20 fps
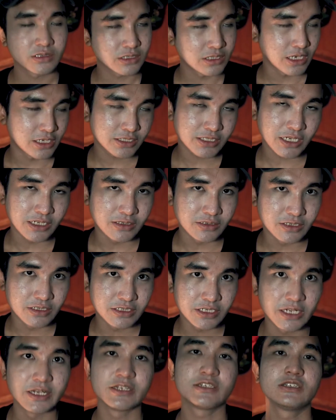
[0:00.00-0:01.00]
let's cut to the
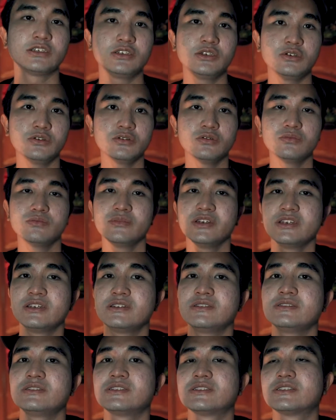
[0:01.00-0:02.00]
chase. Hue
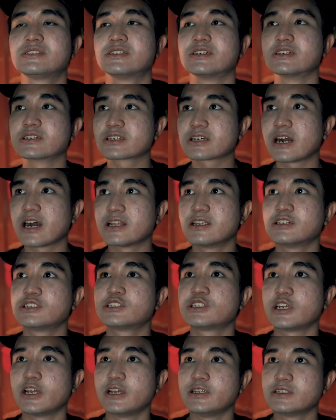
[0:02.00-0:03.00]
means the color
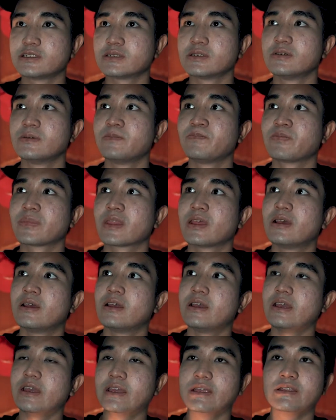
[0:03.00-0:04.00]
change
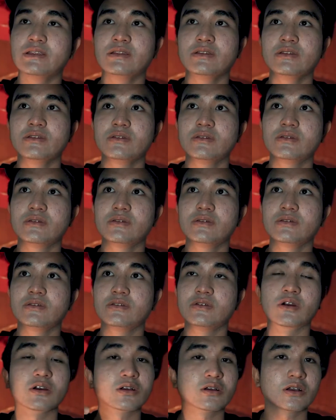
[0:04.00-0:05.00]
in
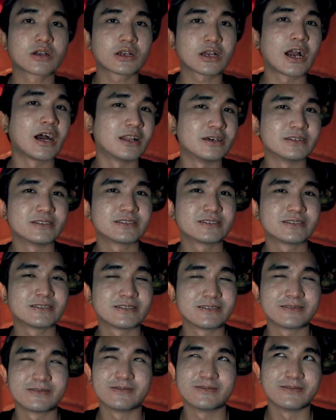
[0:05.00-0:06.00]
your colors.
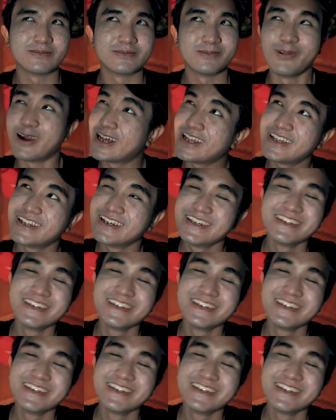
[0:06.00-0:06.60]
What?